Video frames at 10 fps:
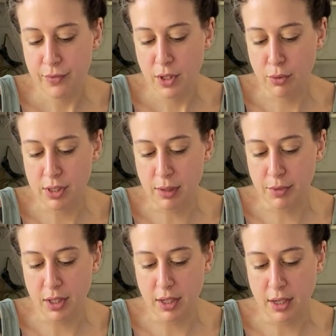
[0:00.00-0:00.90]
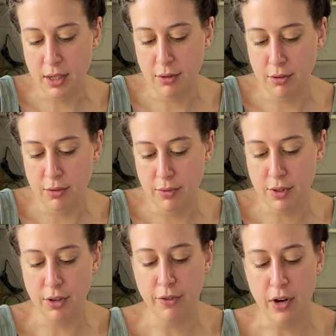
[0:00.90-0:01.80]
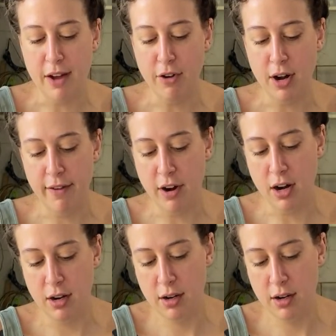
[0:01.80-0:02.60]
with something that is good forever and ever.